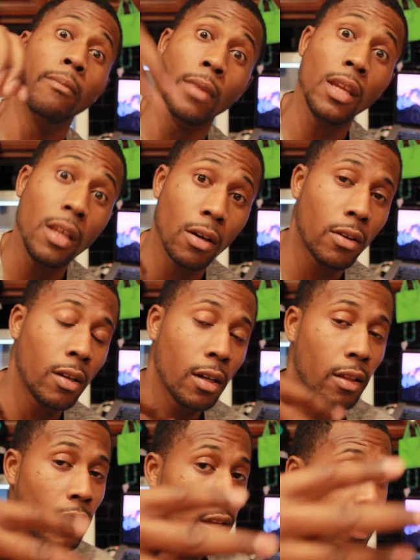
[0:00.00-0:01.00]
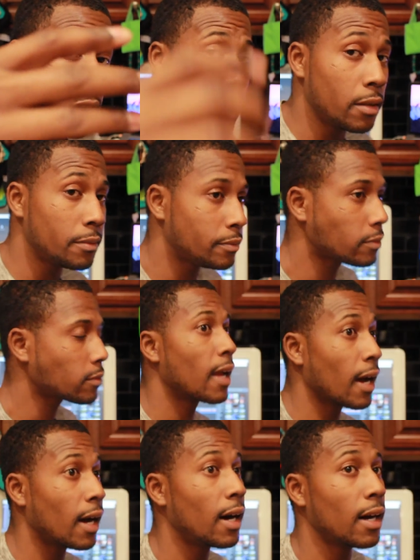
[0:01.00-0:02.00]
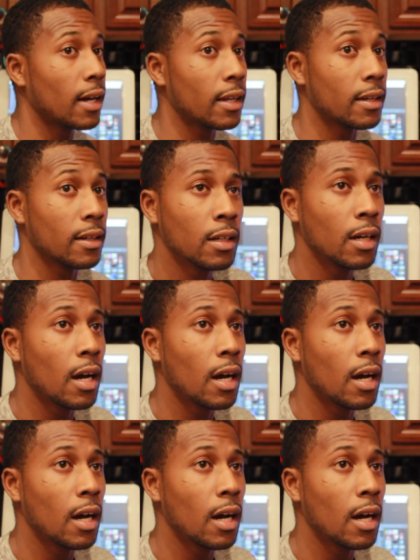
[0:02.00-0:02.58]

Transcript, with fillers: Me, on the other hand, God.